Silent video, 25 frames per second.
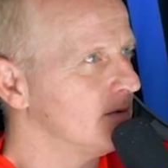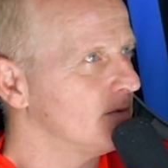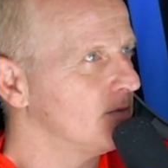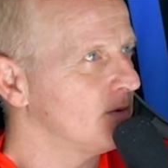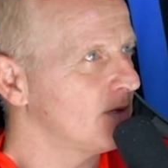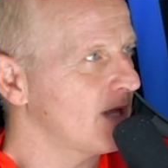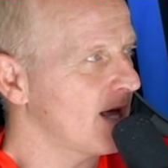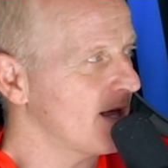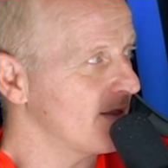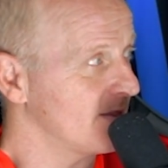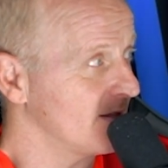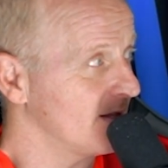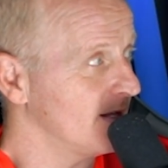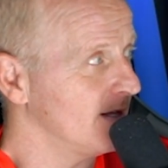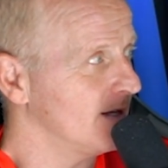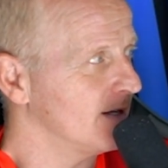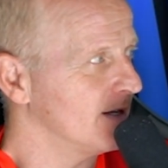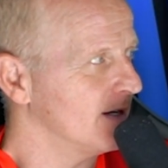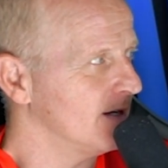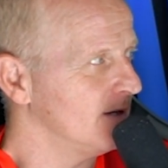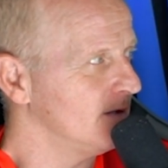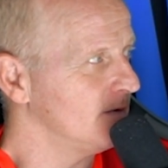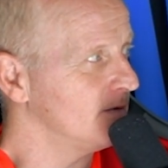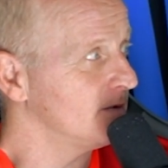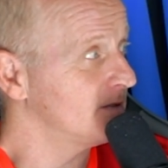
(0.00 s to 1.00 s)

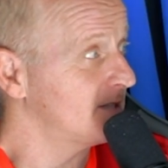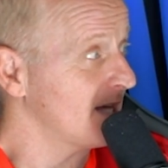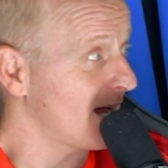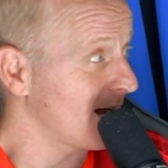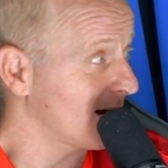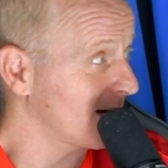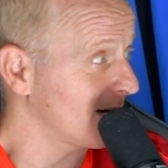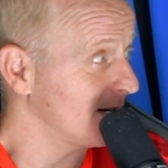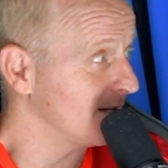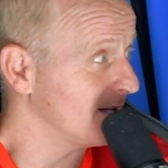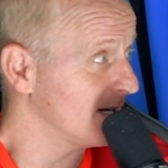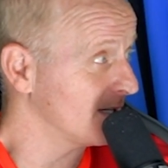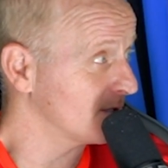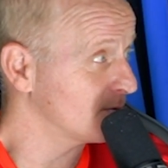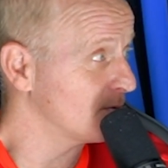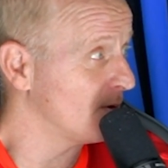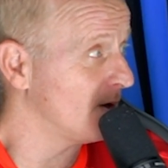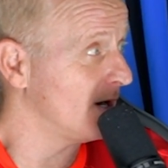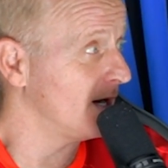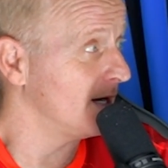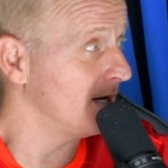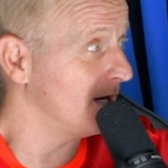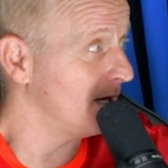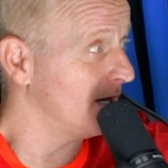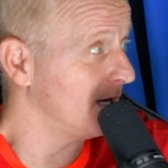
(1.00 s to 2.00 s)
Exactly. That's
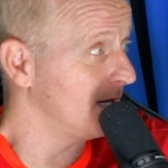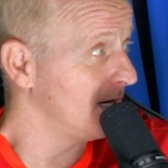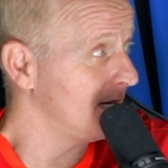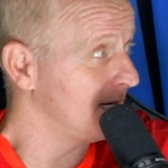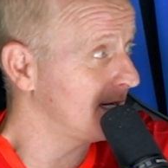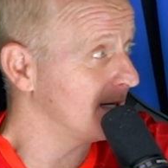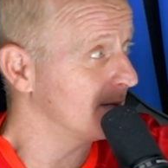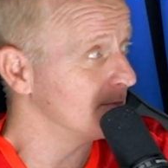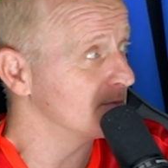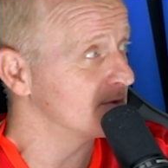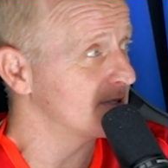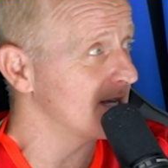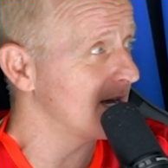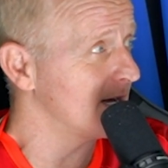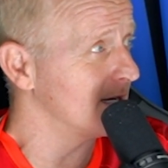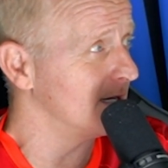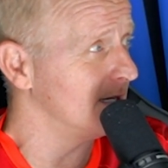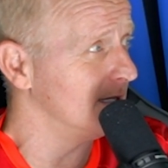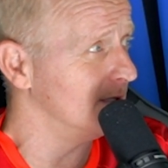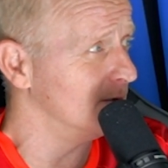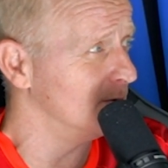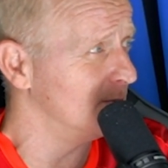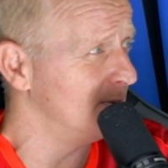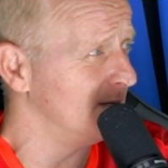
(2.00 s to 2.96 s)
why he comes down a little